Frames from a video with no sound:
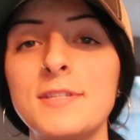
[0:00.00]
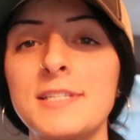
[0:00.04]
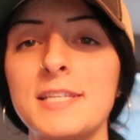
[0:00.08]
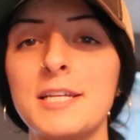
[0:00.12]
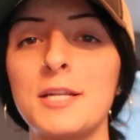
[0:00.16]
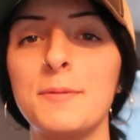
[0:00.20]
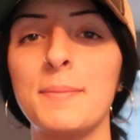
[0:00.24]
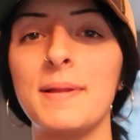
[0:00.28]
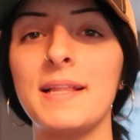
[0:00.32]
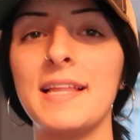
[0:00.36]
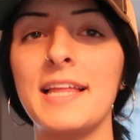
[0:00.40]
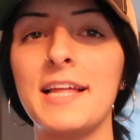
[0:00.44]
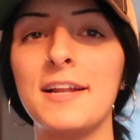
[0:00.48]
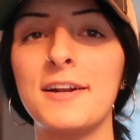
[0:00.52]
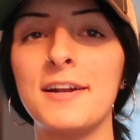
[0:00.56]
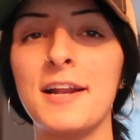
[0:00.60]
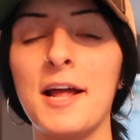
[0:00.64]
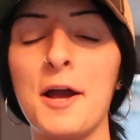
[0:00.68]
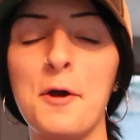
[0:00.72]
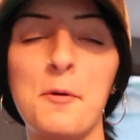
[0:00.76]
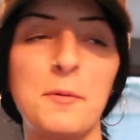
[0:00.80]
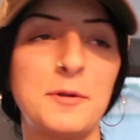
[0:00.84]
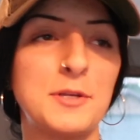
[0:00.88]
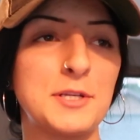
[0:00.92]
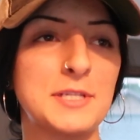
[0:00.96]
it's a little bit later
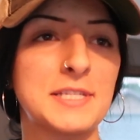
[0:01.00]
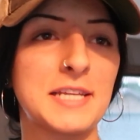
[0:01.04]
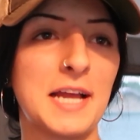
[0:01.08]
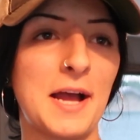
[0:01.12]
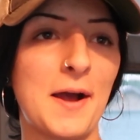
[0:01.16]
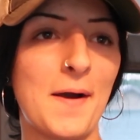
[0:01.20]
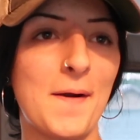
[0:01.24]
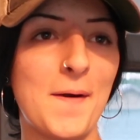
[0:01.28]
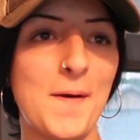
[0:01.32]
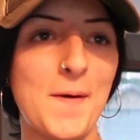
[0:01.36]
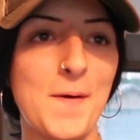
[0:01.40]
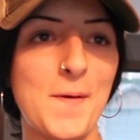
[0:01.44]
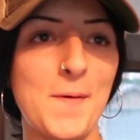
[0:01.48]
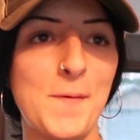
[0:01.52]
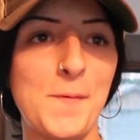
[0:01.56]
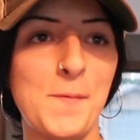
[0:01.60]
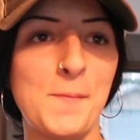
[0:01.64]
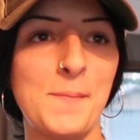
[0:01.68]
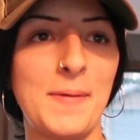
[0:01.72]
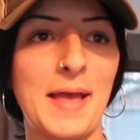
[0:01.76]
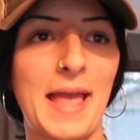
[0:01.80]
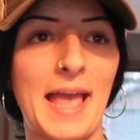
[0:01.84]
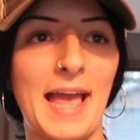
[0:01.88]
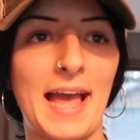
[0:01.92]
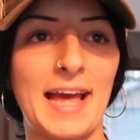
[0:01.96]
now, we just got
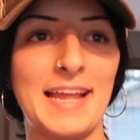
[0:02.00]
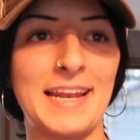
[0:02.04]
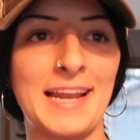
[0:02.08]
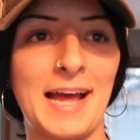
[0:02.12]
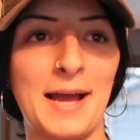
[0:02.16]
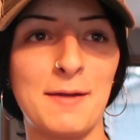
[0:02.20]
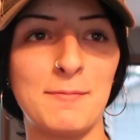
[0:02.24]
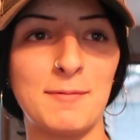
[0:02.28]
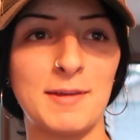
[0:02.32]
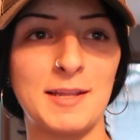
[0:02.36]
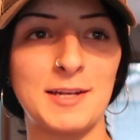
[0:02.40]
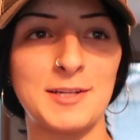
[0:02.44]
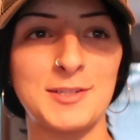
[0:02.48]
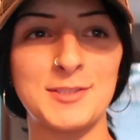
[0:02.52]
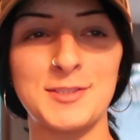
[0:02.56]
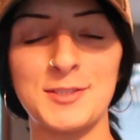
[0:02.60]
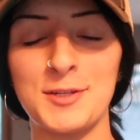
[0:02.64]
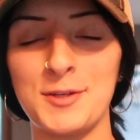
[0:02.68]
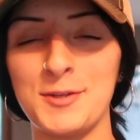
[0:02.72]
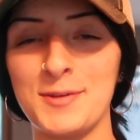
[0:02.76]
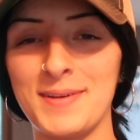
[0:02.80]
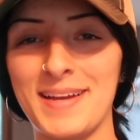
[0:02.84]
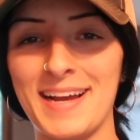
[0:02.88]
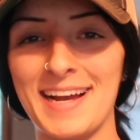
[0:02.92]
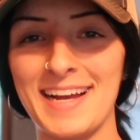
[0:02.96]
home and I'm gonna
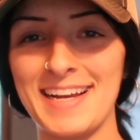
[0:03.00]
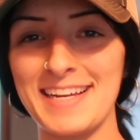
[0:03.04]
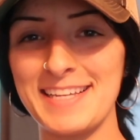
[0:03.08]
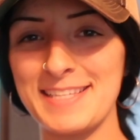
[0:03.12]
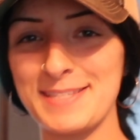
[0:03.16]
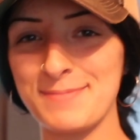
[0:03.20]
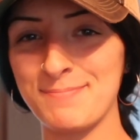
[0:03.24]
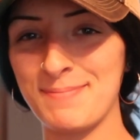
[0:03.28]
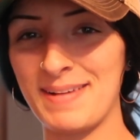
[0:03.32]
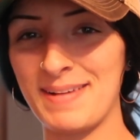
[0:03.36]
show you guys